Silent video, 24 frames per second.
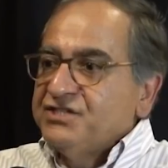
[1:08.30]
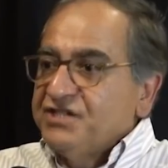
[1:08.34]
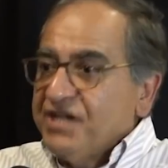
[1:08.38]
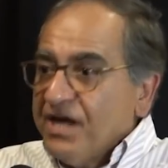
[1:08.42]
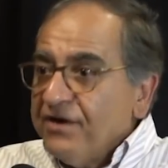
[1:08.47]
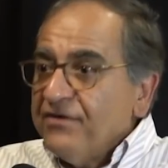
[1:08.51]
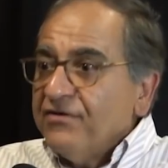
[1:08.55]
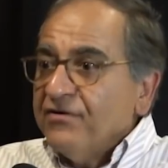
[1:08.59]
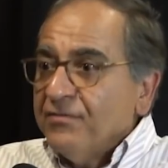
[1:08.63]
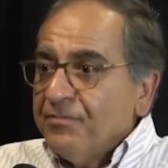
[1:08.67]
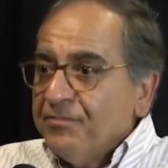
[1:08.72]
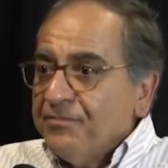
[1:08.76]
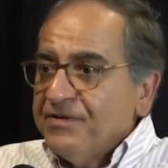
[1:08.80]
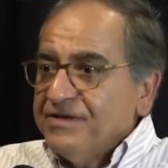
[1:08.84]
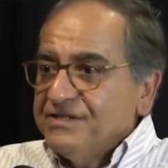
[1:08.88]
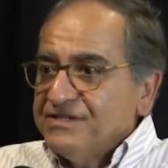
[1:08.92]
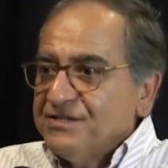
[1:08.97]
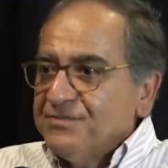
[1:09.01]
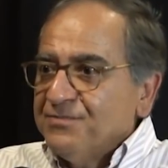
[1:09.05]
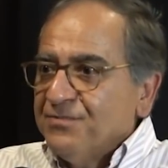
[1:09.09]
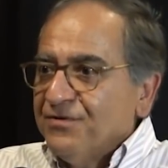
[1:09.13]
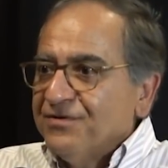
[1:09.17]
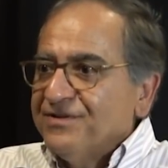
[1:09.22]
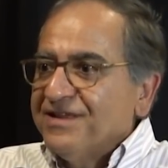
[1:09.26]
general
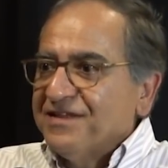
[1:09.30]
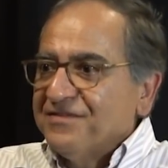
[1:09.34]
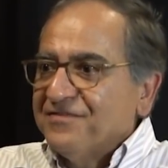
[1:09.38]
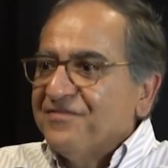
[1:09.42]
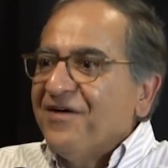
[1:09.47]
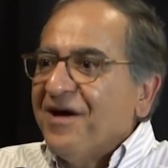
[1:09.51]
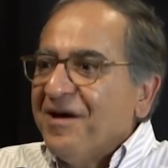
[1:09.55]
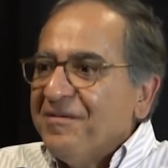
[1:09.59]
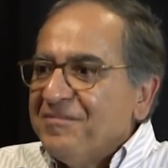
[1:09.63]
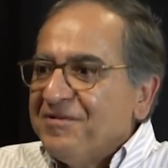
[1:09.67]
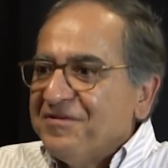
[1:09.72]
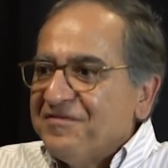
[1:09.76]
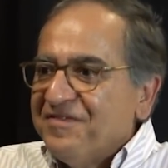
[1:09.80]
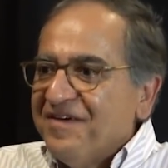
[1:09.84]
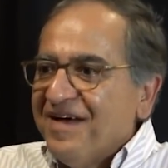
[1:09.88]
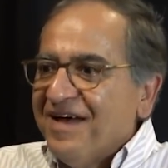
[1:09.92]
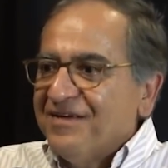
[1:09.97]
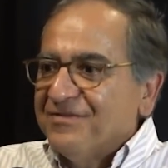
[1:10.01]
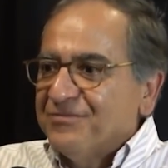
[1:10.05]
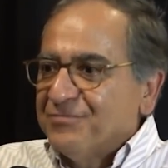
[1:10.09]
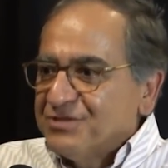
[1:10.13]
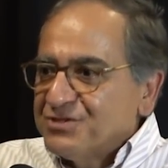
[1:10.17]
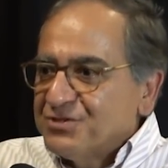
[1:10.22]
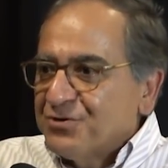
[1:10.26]
principle that Feynman
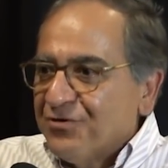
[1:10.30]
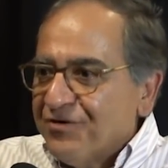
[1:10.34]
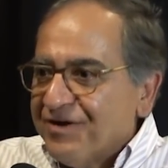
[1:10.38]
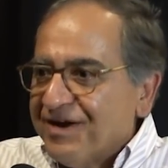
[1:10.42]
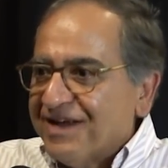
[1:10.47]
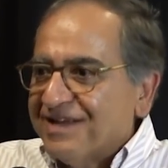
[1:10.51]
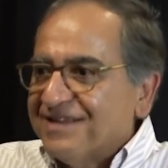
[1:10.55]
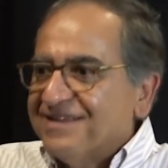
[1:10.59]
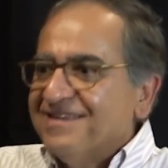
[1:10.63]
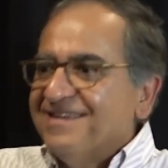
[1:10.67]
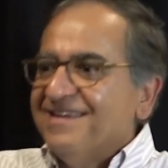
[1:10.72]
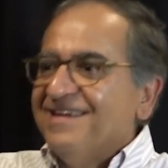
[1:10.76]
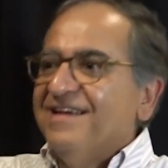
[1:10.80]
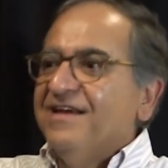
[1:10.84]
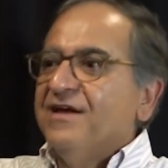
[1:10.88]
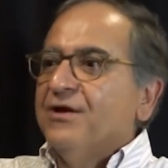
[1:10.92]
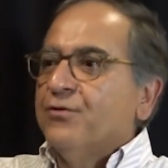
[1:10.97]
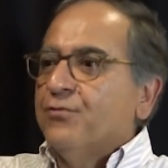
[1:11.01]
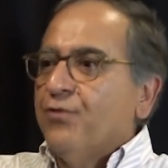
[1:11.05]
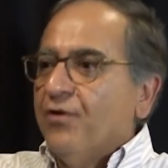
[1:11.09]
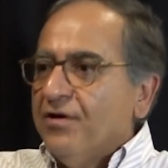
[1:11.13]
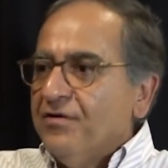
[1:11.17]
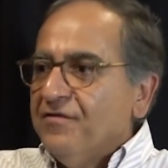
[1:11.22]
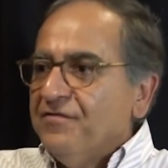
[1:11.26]
found was correct.
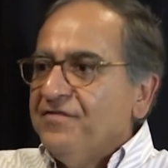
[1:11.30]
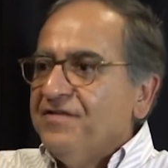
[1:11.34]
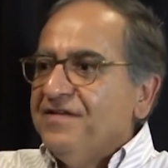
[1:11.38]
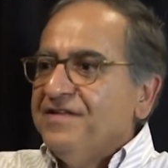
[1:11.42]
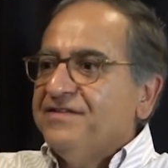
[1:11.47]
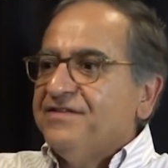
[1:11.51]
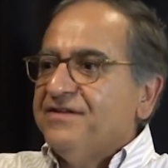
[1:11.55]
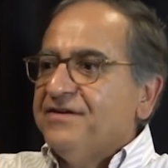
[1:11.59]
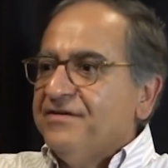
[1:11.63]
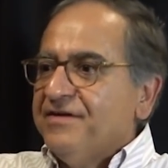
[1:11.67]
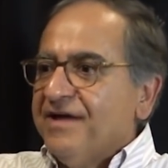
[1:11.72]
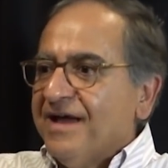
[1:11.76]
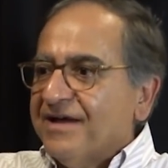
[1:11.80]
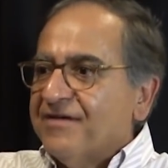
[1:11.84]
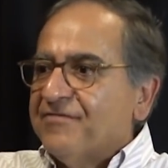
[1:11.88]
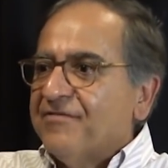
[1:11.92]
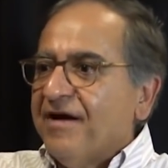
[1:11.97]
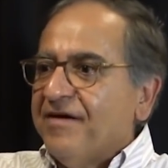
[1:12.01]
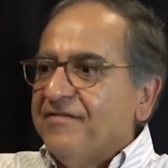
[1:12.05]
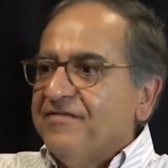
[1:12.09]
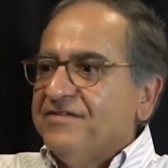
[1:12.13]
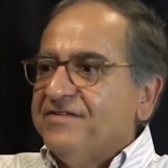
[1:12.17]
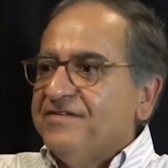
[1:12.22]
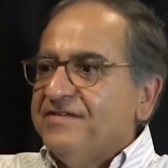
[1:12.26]
Quantum field theory and
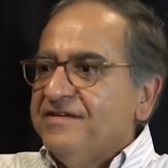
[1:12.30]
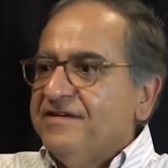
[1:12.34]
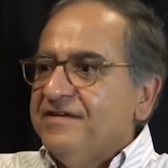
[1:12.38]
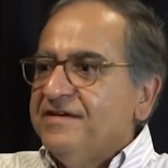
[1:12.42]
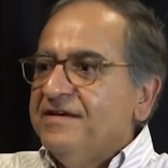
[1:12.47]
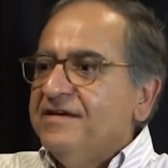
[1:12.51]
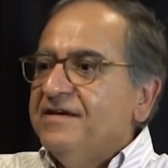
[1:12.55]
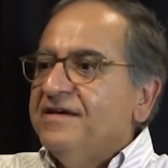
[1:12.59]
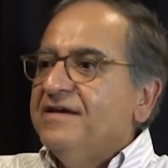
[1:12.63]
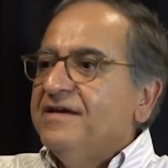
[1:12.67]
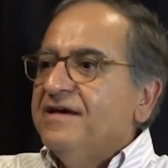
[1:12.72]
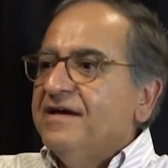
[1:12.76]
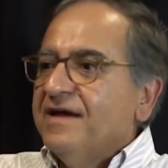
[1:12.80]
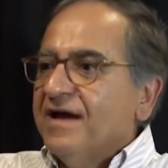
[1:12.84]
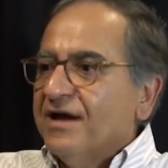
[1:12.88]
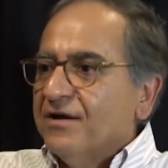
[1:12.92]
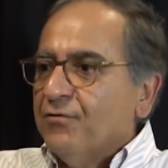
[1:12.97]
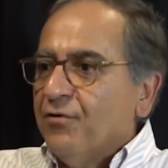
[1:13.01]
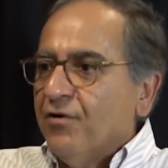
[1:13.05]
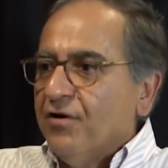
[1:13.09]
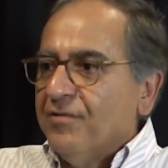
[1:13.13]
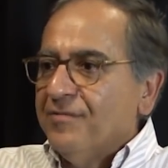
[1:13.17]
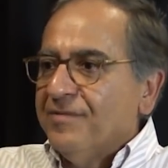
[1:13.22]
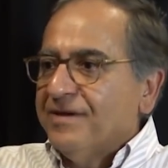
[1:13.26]
gravity and
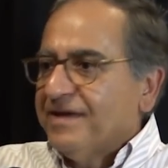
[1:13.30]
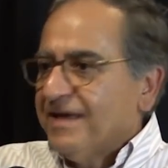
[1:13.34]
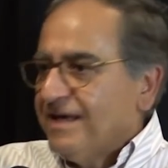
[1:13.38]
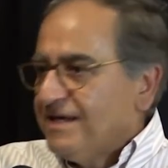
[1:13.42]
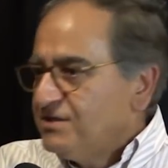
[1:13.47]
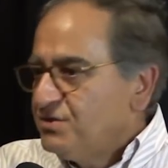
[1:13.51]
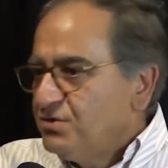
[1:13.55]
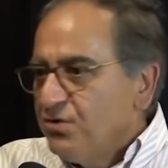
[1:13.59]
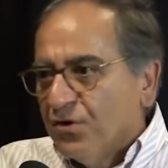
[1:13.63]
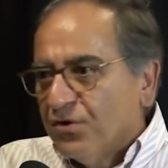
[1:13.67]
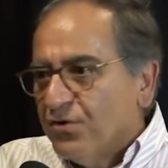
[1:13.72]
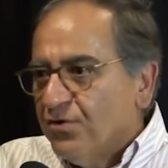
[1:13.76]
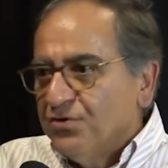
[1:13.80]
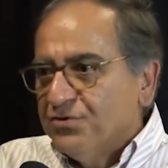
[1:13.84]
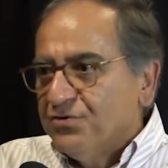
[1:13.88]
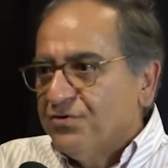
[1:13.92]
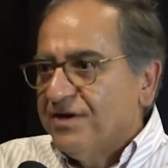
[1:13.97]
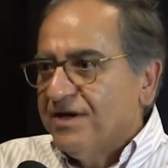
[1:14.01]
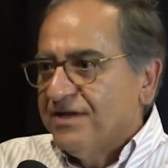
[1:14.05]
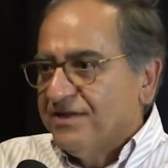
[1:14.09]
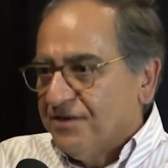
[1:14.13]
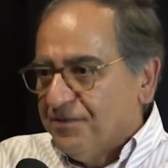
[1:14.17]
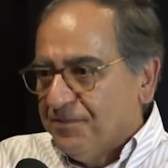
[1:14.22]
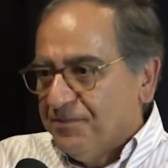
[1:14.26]
quantum mechanics don't go
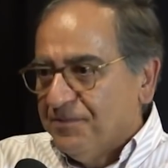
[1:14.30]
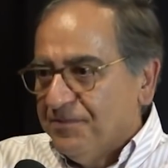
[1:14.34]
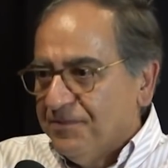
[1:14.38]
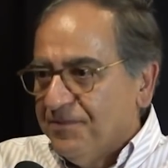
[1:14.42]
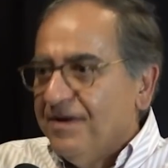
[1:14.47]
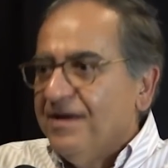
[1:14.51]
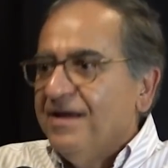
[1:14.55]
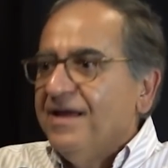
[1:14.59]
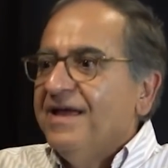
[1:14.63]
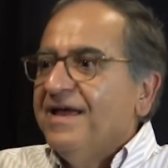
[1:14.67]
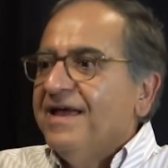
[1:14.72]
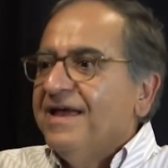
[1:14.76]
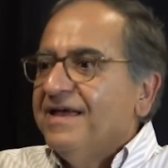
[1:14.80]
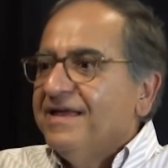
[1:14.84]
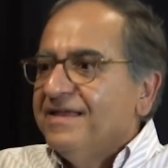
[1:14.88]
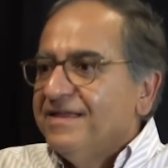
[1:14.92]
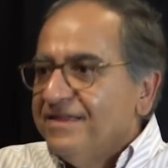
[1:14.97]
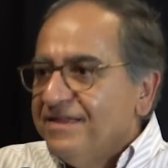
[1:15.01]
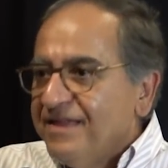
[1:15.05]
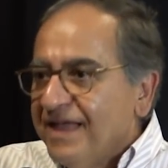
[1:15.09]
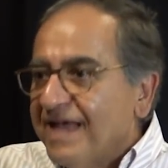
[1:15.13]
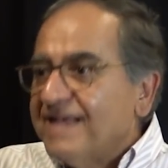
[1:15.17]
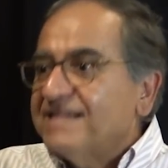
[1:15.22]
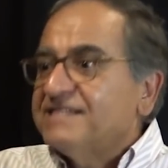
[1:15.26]
together,
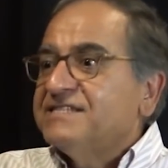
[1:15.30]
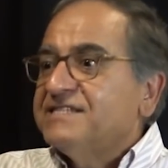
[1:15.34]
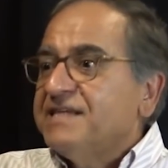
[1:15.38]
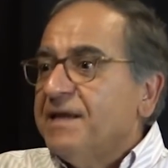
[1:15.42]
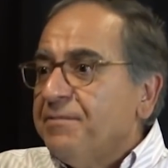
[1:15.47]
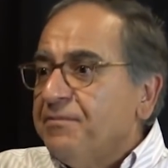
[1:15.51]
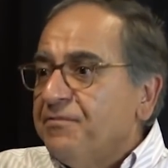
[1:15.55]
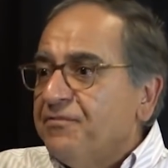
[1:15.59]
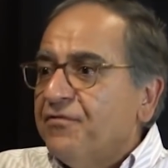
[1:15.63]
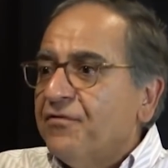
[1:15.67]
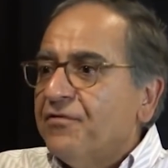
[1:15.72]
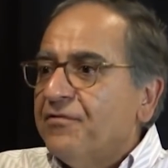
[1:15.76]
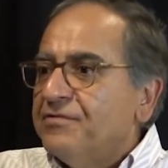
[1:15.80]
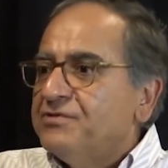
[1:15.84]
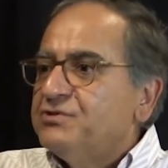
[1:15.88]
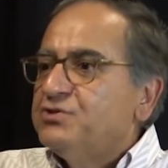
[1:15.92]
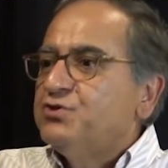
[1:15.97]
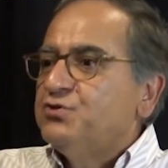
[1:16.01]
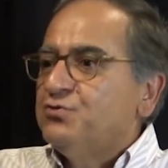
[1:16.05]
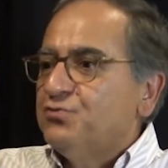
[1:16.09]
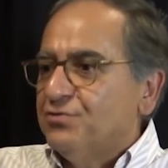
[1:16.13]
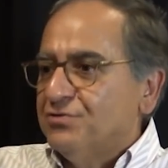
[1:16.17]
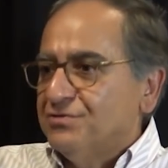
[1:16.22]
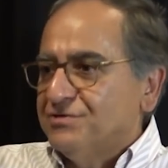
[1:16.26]
except for
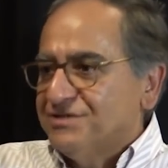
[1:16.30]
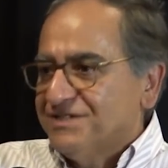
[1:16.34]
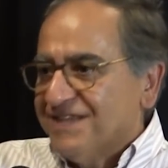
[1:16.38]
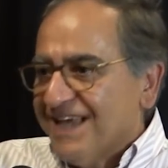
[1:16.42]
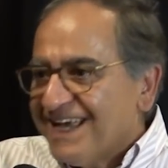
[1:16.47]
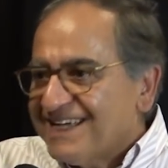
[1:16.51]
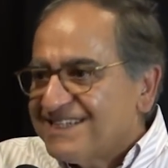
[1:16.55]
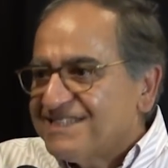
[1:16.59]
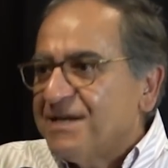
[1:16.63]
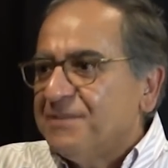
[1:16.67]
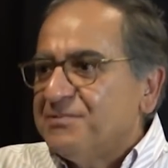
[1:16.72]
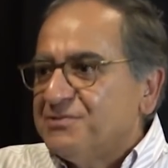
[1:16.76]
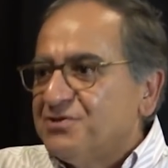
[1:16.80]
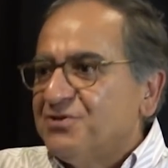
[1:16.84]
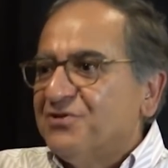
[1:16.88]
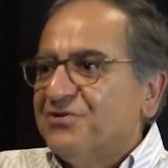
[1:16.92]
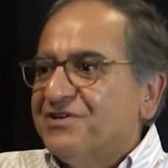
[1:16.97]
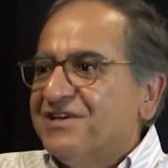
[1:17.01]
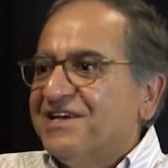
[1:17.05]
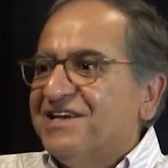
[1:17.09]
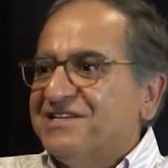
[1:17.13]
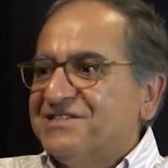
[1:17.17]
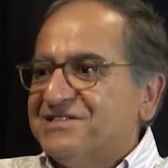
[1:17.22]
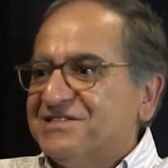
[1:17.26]
Joule's exceptional
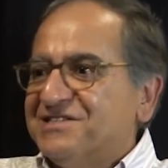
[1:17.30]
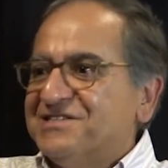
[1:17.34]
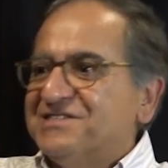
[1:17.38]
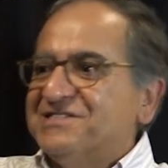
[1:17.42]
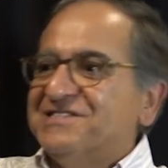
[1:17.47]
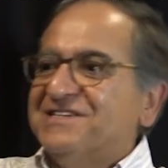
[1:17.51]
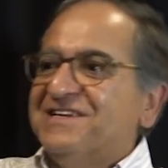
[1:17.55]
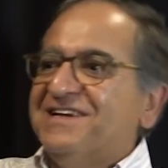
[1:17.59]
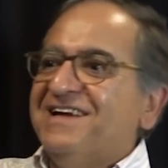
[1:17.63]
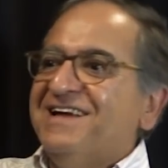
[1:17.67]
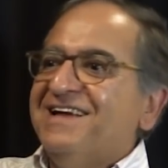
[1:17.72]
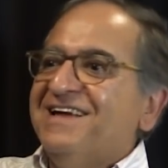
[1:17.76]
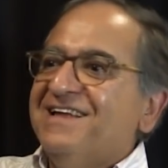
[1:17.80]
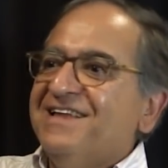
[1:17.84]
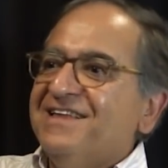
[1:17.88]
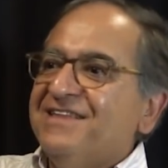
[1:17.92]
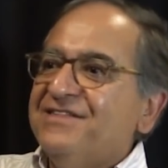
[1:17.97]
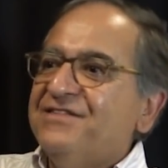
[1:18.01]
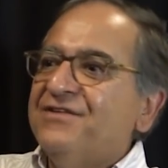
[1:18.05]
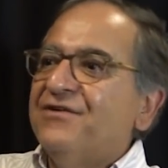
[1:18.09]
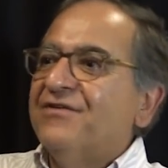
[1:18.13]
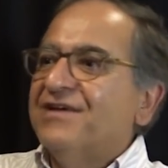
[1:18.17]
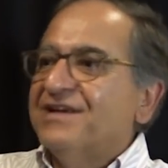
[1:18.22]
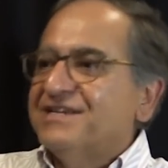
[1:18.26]
cases.
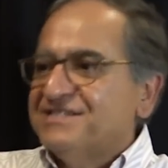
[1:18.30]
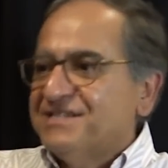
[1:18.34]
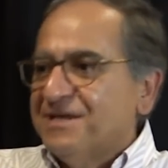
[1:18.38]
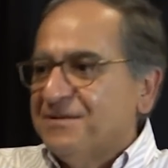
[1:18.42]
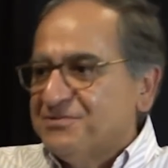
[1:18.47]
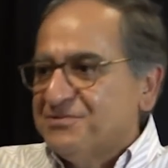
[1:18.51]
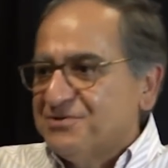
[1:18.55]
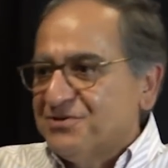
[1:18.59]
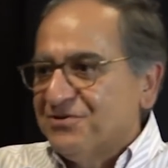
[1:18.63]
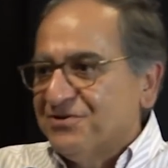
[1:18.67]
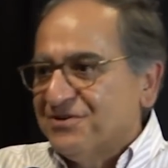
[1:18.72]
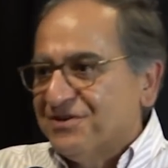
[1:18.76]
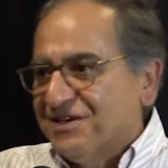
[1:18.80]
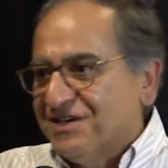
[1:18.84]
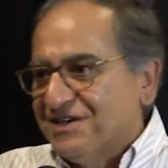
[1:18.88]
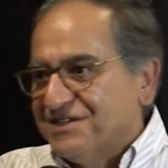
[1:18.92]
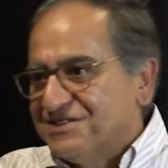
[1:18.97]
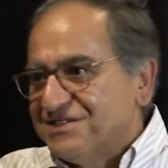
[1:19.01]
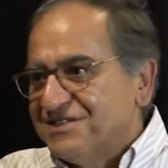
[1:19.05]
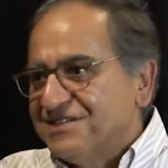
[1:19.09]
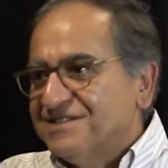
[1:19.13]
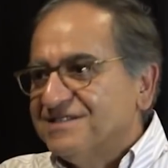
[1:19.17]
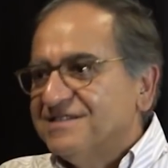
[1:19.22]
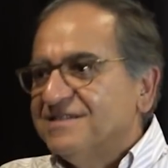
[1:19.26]
There are exceptional
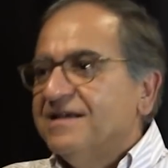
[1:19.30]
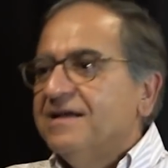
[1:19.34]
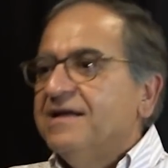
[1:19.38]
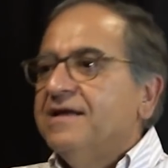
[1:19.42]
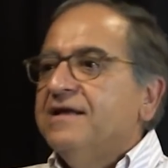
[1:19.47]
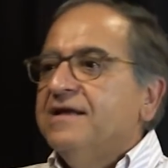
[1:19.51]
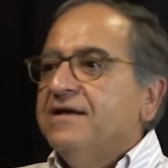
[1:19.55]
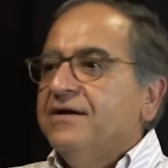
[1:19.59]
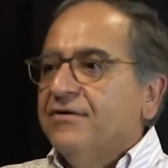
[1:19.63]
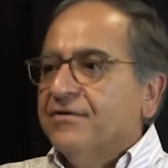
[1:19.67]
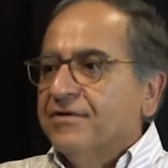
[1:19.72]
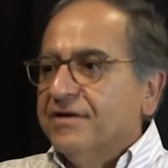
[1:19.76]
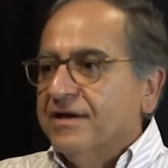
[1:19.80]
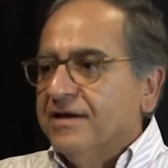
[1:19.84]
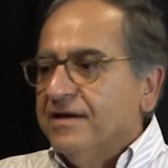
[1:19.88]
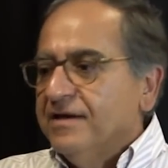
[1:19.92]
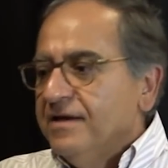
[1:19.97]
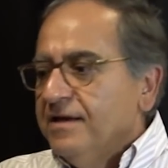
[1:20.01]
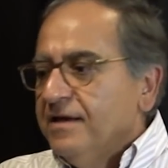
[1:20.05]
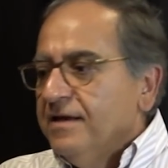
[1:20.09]
cases. Okay.